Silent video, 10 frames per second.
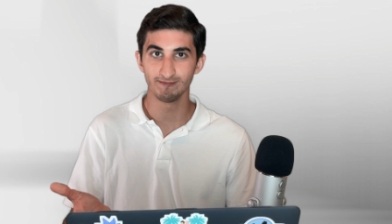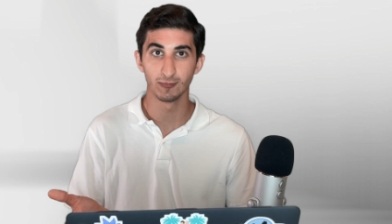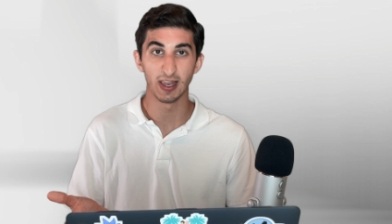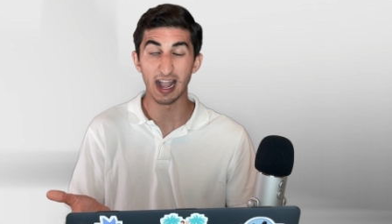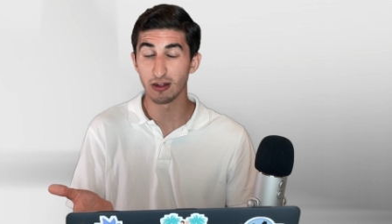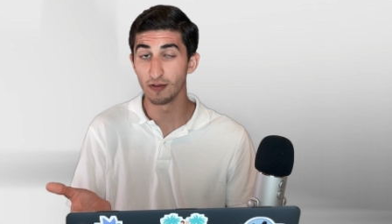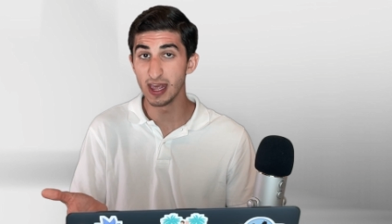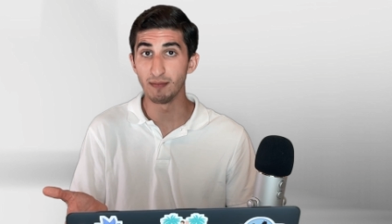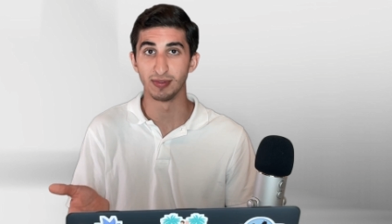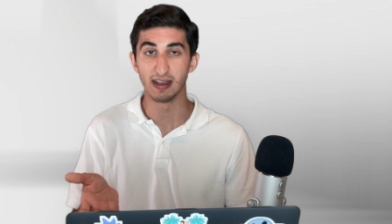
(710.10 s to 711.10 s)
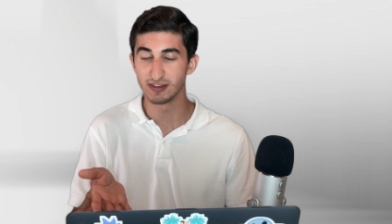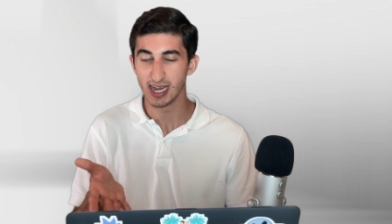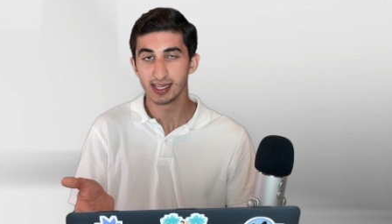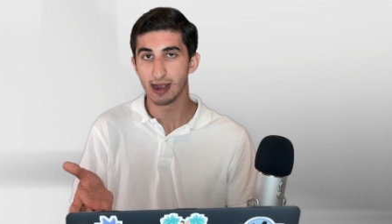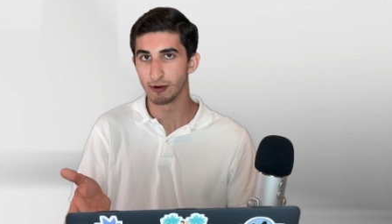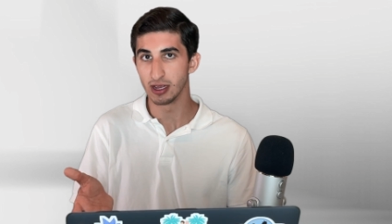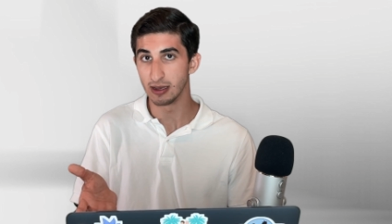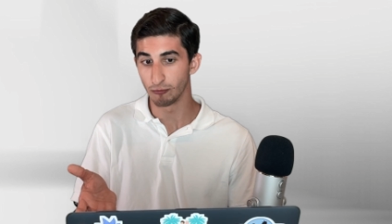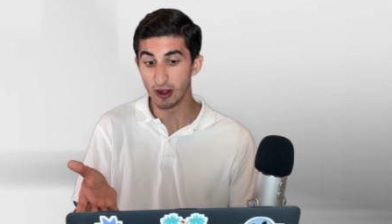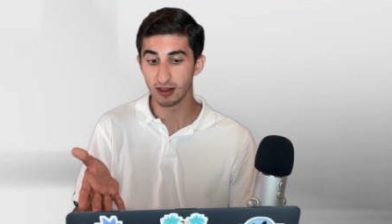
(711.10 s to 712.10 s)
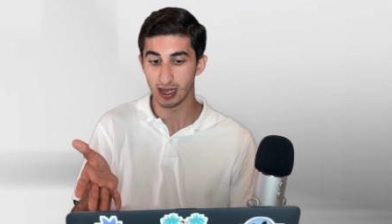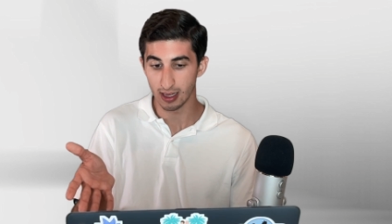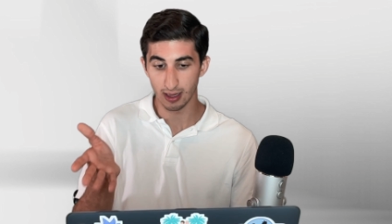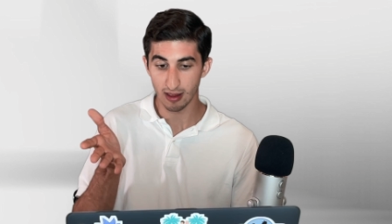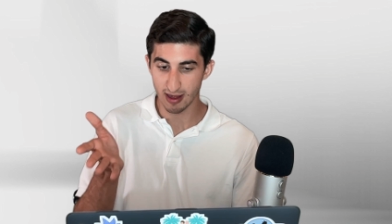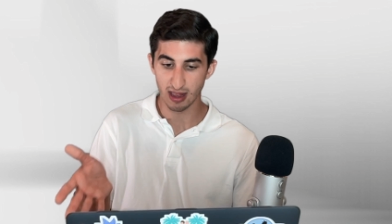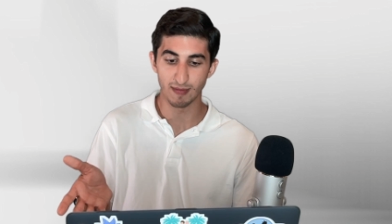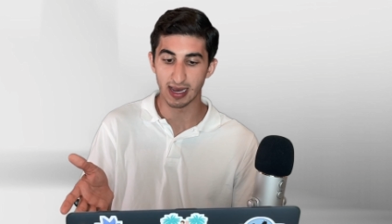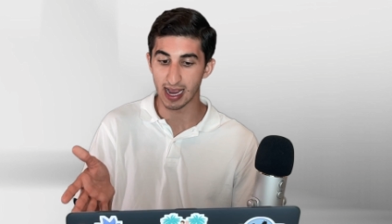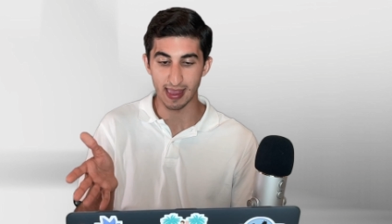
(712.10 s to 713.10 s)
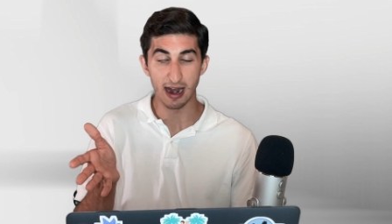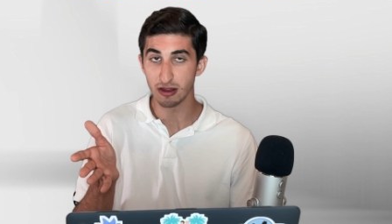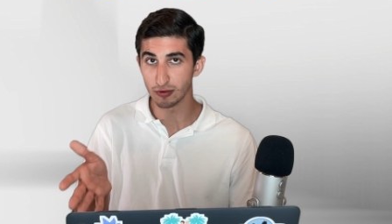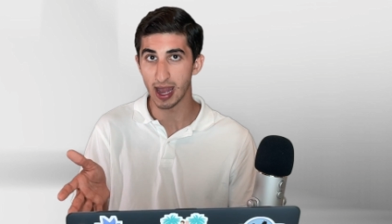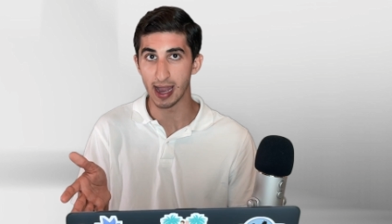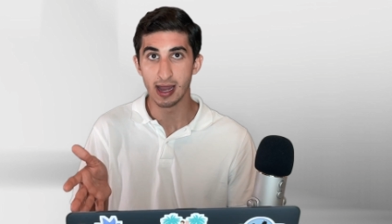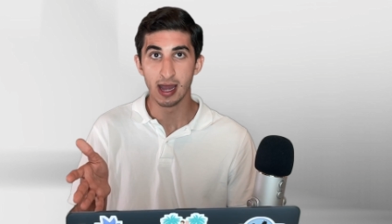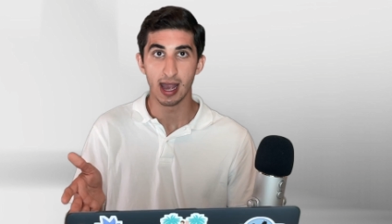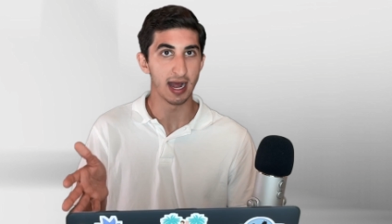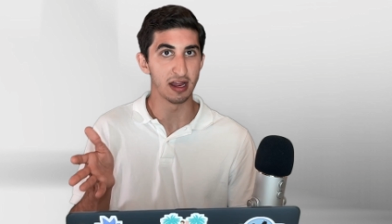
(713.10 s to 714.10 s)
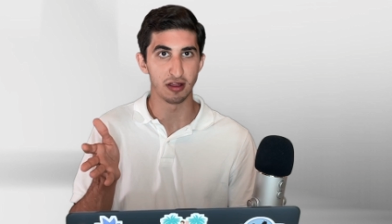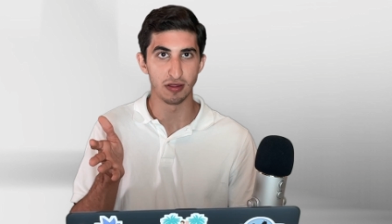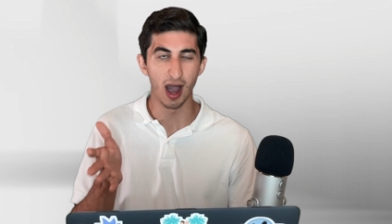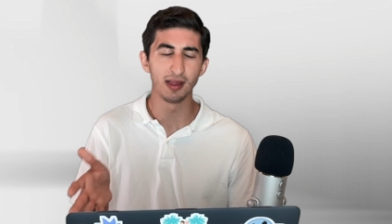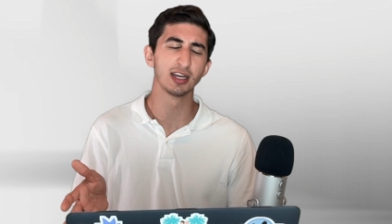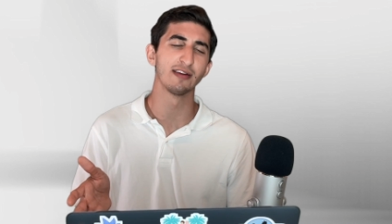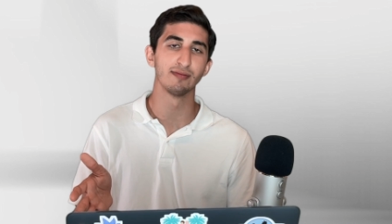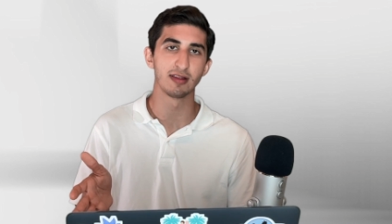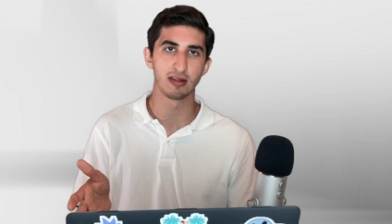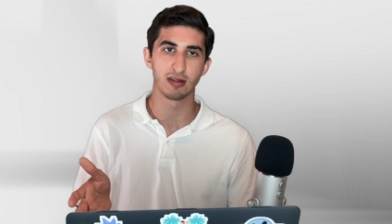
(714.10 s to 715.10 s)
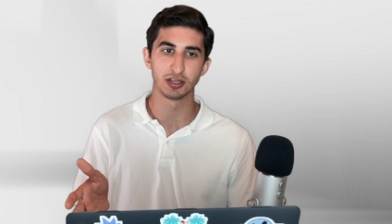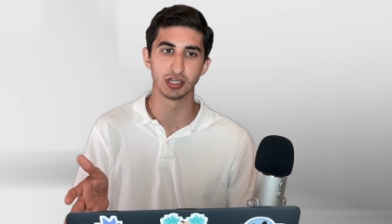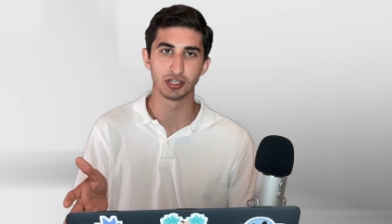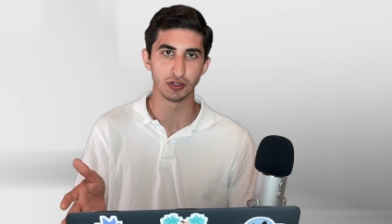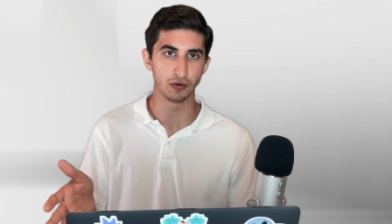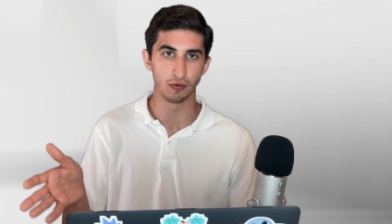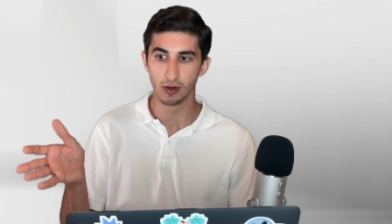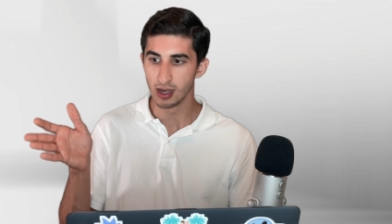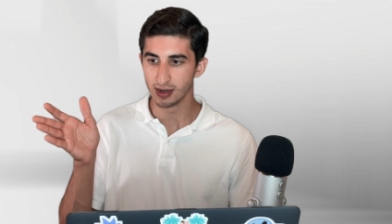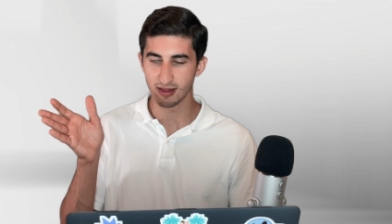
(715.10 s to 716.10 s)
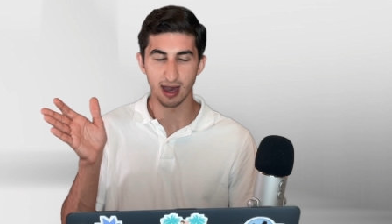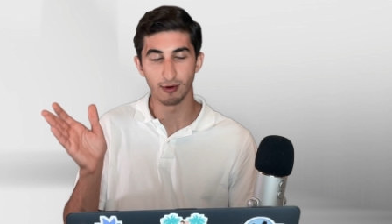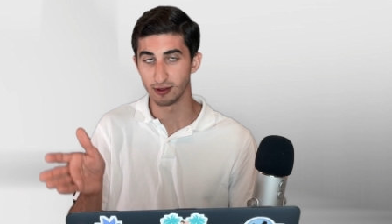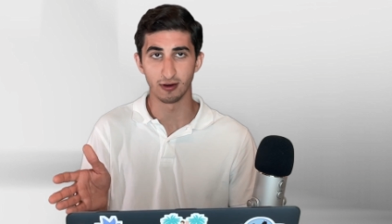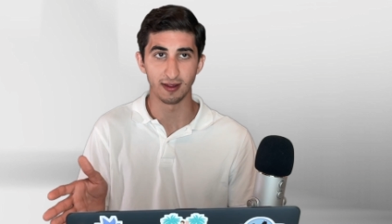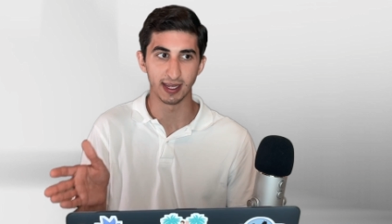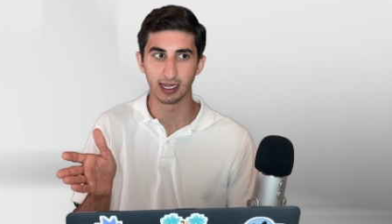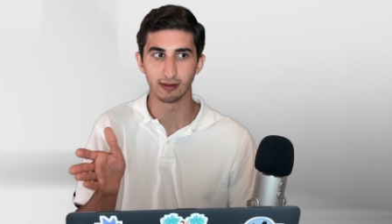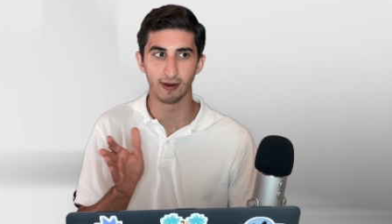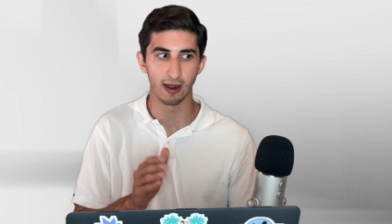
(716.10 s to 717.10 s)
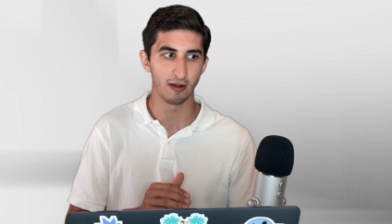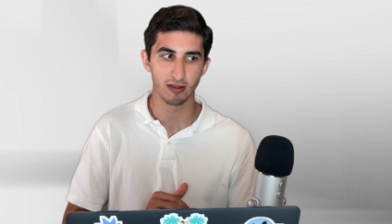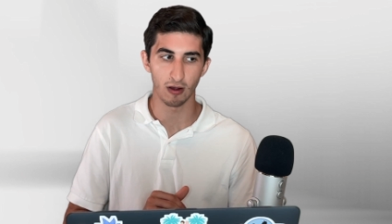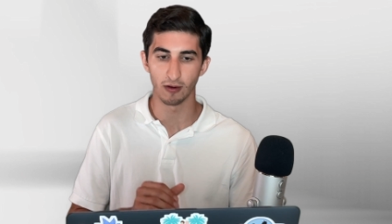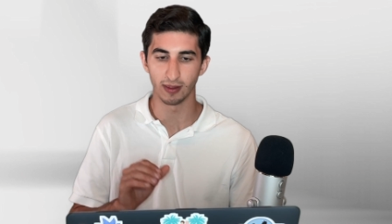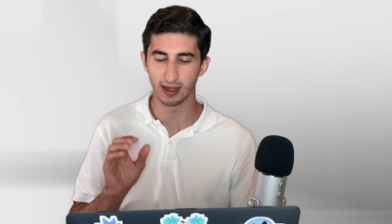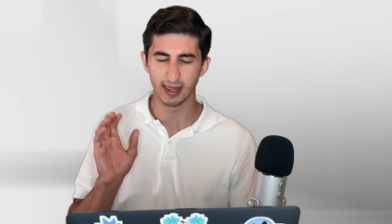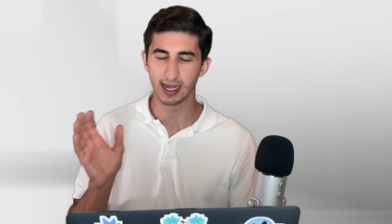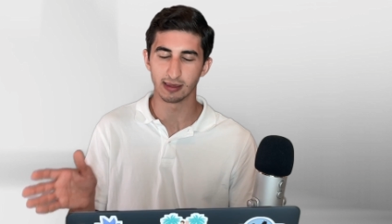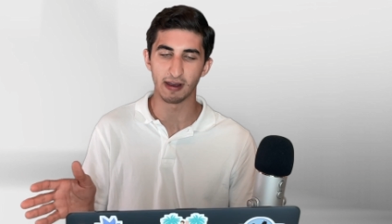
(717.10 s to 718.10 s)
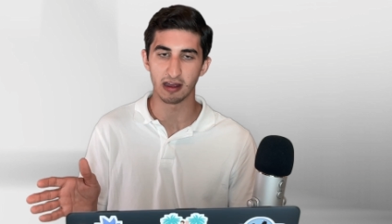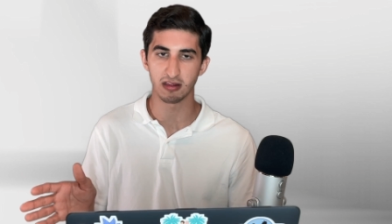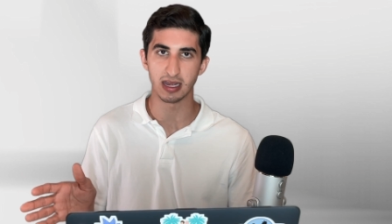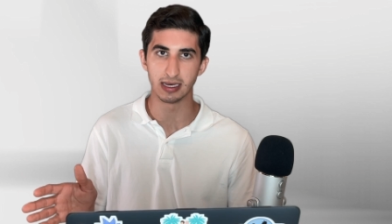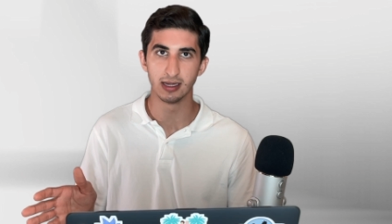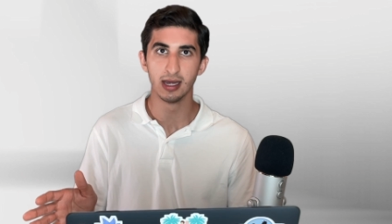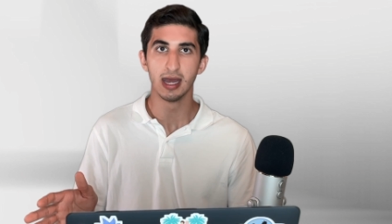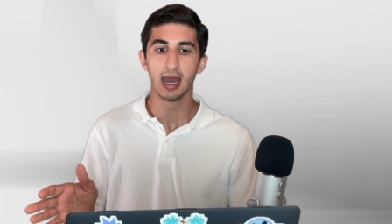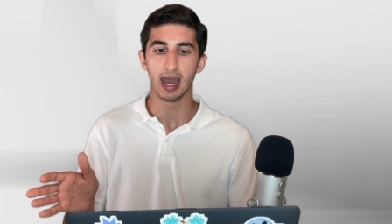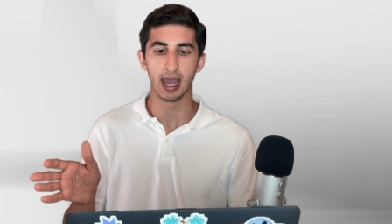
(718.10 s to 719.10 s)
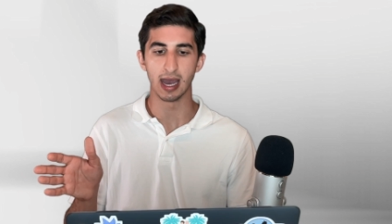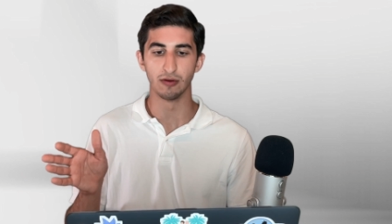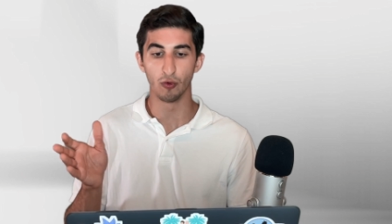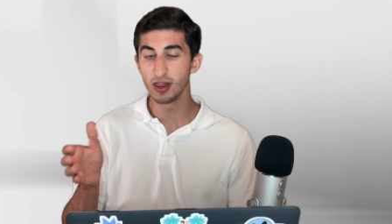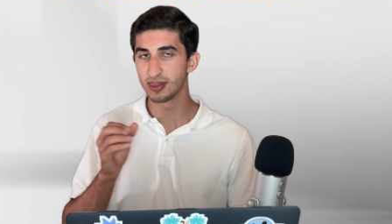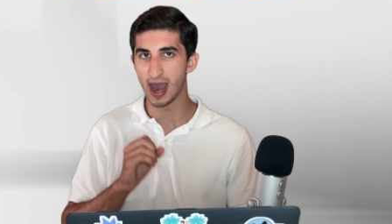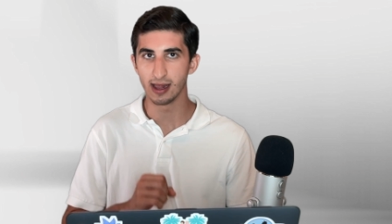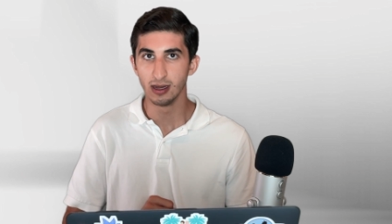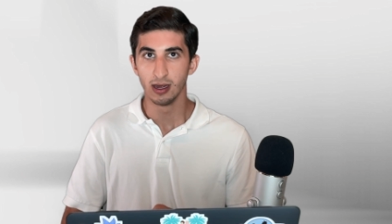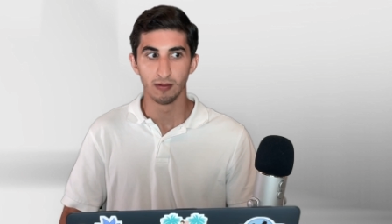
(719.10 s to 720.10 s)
that's on them. They've taken that risk assessment, and that is okay. It is not the government's decision to decide whether or not they get the virus or they get the vaccine. And with that,